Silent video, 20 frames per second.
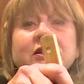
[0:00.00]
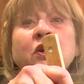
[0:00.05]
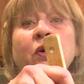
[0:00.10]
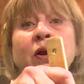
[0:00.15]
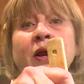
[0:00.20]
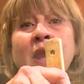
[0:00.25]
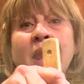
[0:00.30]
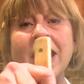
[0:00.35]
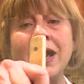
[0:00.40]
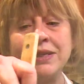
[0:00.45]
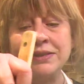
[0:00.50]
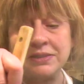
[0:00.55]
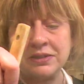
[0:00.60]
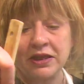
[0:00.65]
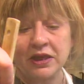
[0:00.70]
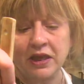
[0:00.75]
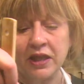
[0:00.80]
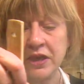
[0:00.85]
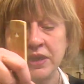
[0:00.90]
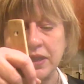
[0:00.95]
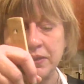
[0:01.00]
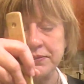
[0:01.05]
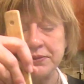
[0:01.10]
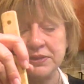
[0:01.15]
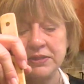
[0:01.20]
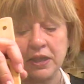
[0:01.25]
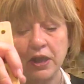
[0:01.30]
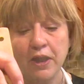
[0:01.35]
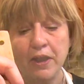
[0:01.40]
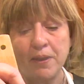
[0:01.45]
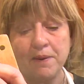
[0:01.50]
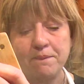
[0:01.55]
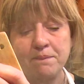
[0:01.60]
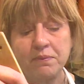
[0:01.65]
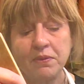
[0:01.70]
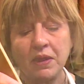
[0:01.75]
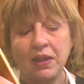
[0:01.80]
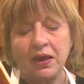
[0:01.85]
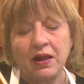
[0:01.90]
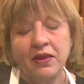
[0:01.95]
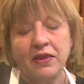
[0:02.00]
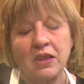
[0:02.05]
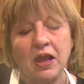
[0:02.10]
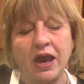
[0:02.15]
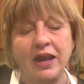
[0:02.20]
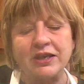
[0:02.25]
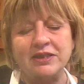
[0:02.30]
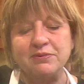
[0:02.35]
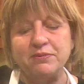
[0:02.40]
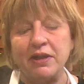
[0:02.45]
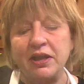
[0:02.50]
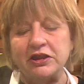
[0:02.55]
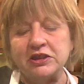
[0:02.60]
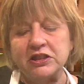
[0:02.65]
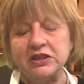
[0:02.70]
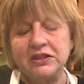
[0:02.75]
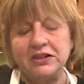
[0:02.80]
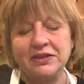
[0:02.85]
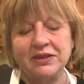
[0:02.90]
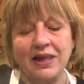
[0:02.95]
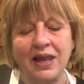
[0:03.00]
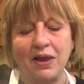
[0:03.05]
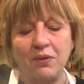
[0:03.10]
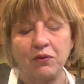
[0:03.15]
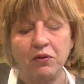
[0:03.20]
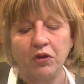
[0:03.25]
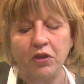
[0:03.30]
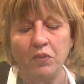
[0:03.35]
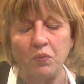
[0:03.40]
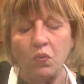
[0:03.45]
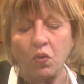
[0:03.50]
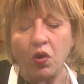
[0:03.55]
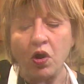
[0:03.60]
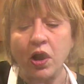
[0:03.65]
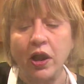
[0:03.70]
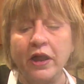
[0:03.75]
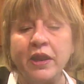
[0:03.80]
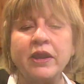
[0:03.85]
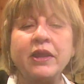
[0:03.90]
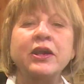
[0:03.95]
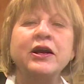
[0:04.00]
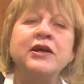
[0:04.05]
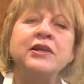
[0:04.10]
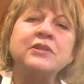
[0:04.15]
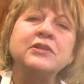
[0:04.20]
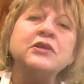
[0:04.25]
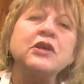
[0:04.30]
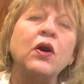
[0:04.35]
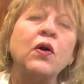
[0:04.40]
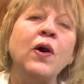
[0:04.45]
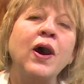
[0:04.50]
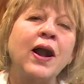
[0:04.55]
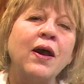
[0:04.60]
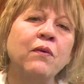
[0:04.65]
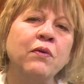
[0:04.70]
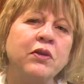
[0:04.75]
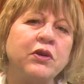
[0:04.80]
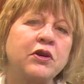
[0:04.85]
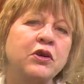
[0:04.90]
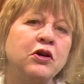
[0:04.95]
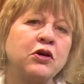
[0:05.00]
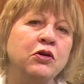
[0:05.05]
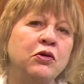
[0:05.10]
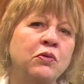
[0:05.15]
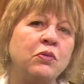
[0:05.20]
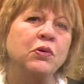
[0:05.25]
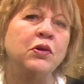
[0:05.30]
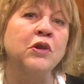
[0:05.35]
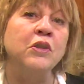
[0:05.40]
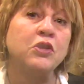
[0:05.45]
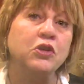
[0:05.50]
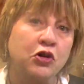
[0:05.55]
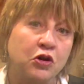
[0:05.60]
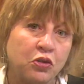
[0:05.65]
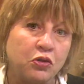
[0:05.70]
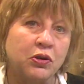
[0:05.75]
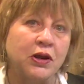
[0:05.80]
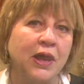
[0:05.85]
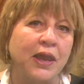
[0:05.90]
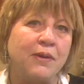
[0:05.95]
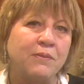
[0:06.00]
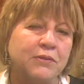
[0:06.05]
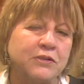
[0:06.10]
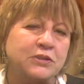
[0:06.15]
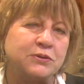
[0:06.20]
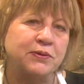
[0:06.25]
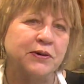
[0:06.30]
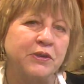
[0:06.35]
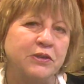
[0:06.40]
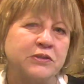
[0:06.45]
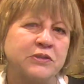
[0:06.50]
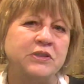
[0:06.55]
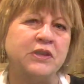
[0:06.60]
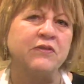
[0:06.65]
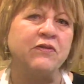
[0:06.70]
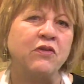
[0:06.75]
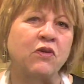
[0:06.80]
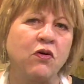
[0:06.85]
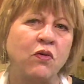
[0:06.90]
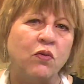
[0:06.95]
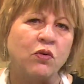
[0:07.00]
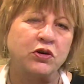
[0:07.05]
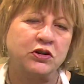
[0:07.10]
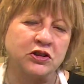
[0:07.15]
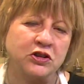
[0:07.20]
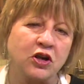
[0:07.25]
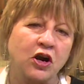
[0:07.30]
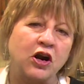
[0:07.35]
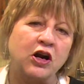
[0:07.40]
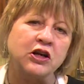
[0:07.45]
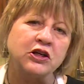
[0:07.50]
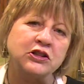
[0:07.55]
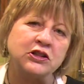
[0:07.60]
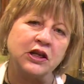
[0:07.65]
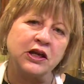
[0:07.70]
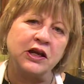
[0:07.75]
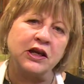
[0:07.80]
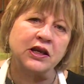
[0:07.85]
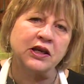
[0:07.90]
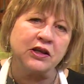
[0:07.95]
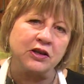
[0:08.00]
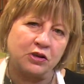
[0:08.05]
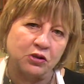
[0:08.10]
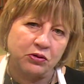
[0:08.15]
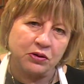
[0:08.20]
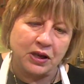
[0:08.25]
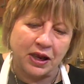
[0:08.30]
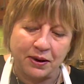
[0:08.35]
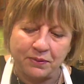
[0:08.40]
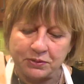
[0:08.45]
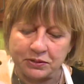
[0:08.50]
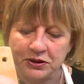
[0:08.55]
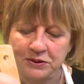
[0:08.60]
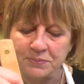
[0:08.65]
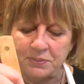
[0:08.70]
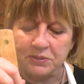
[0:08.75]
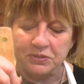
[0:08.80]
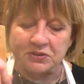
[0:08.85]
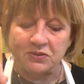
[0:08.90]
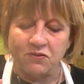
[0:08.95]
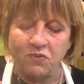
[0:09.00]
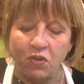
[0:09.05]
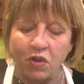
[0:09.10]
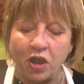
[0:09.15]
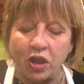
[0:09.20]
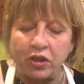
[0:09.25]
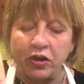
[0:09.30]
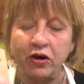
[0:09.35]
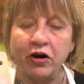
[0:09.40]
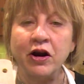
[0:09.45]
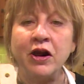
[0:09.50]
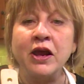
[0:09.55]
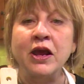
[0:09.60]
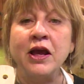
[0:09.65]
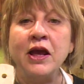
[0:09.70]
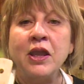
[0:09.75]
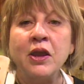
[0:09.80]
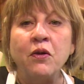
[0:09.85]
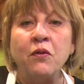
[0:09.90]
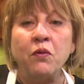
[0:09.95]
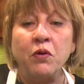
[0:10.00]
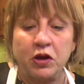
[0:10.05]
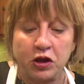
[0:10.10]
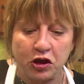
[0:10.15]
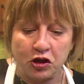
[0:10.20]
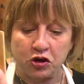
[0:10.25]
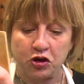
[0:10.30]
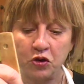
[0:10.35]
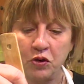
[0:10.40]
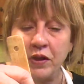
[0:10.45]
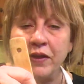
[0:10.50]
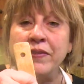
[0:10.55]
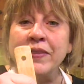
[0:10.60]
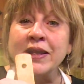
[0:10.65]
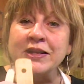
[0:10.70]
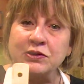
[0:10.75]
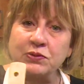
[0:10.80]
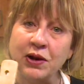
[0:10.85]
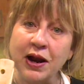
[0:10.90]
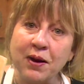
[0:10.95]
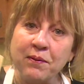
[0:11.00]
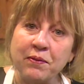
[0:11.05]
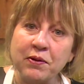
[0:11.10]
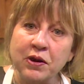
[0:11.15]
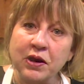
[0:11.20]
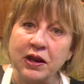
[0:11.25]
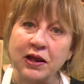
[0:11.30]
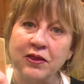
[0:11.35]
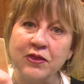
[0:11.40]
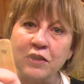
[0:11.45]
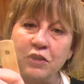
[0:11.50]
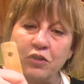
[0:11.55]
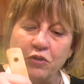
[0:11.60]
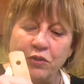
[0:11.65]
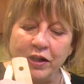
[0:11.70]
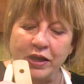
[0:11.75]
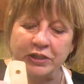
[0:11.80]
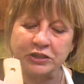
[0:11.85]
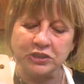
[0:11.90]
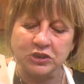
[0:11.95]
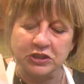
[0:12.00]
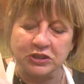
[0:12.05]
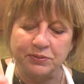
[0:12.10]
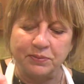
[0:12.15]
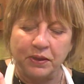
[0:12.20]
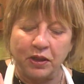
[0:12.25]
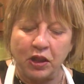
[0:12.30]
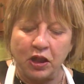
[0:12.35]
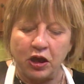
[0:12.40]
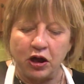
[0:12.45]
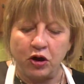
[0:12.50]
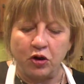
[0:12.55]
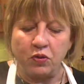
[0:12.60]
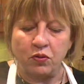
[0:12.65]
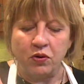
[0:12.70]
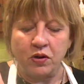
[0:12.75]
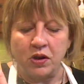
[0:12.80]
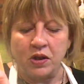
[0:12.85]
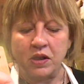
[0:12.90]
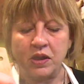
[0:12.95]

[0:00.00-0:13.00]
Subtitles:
So it has thickened up some, not as much as I really want. So I would do 2 tablespoons of cornstarch and 2 tablespoons of water when you do it. And that's what I'll put in the directions below.